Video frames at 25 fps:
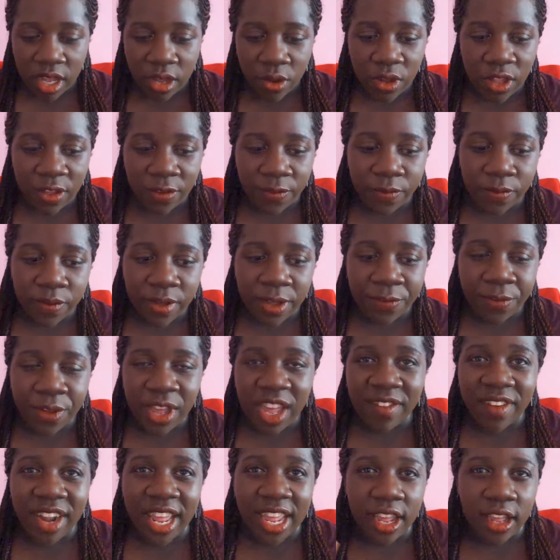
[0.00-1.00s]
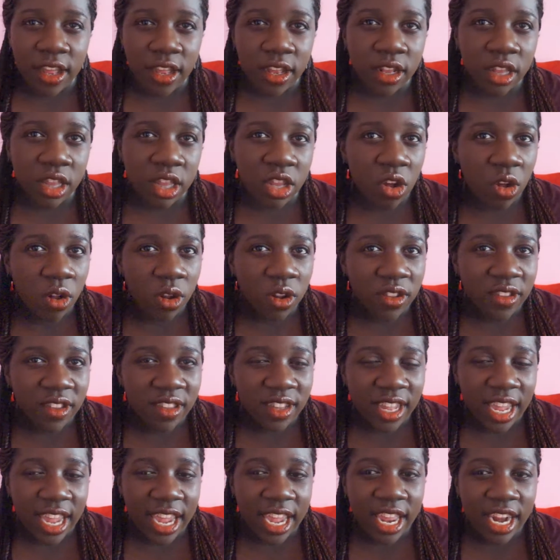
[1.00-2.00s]
If, if you have like dull
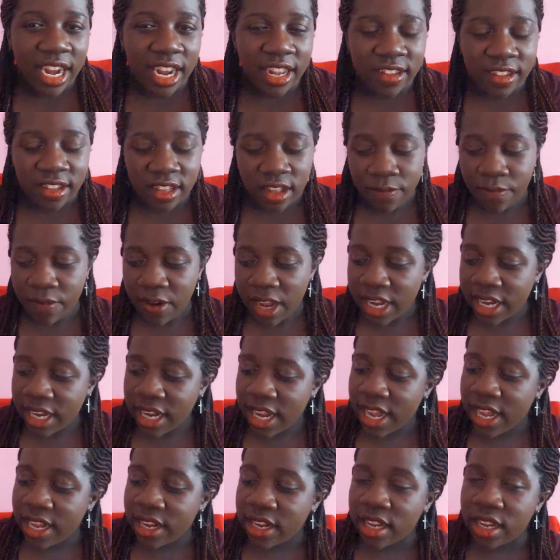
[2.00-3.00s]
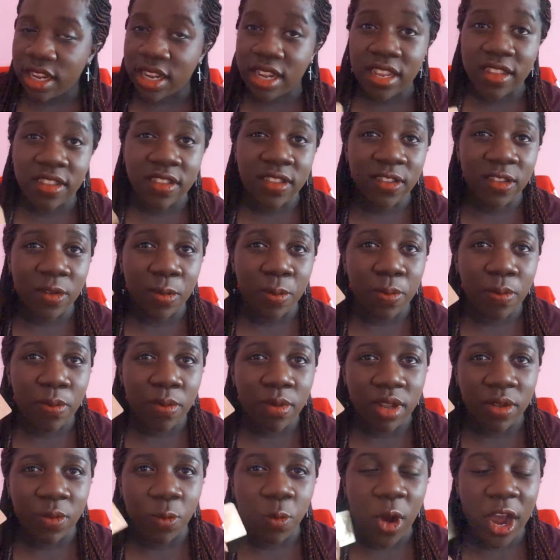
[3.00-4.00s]
skin and stuff like that, this is
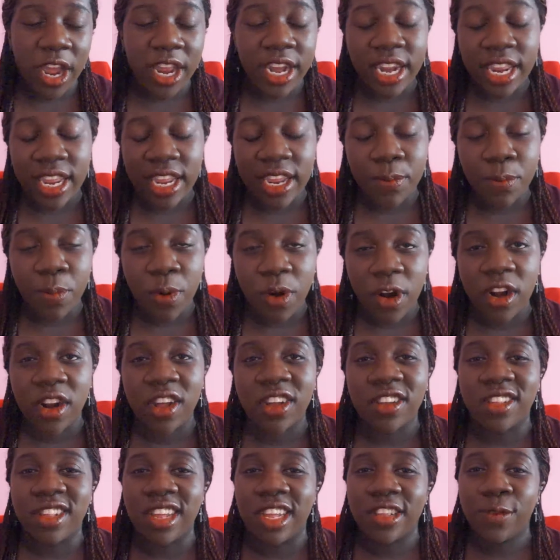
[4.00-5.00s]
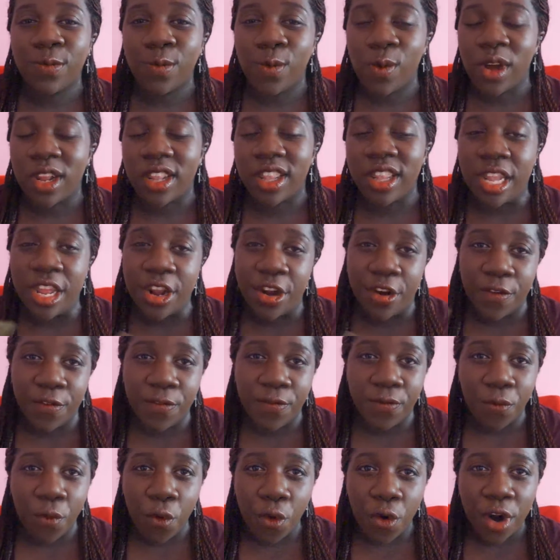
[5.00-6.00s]
whitening products, that's what they're
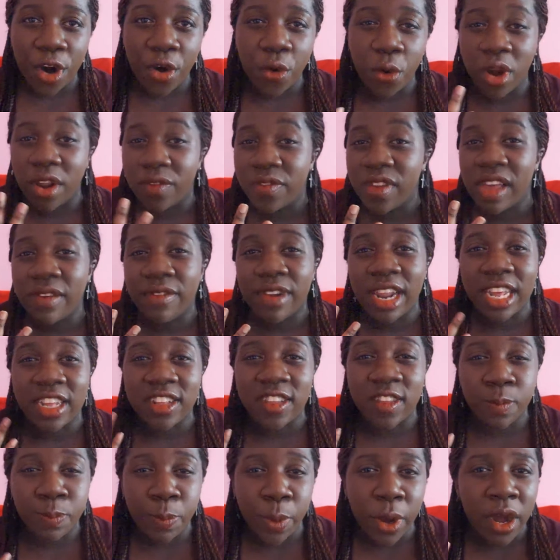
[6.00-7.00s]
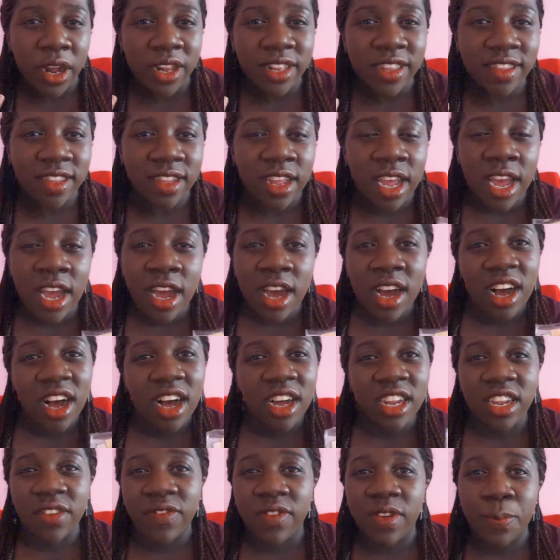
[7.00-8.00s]
for. Or if you have like spots,
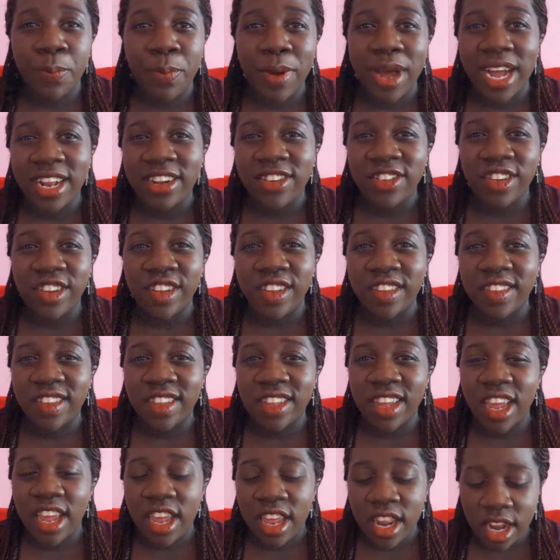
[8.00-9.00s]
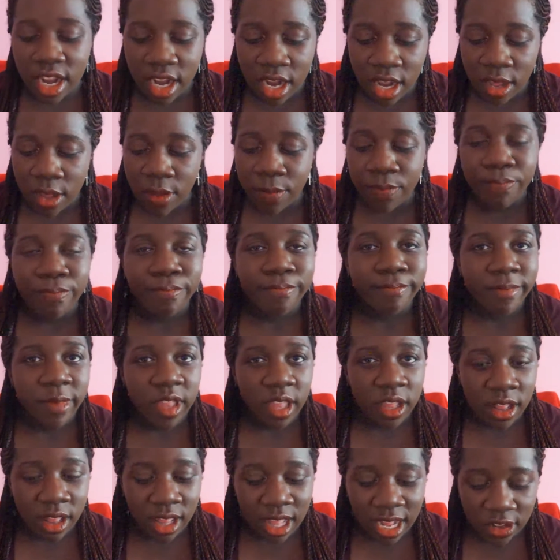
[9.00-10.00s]
uneven patchy skin,
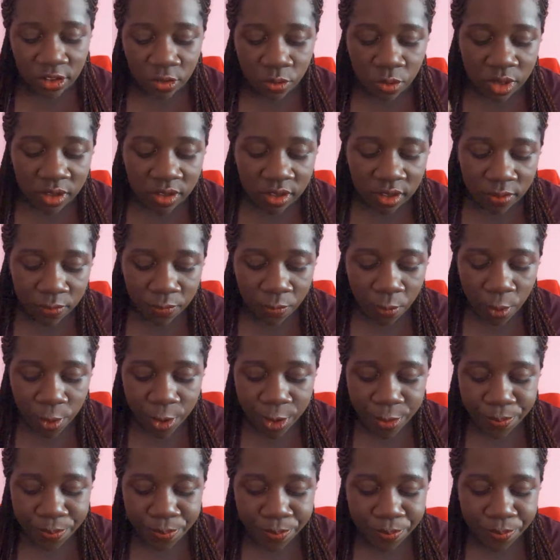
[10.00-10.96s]
that's what's for.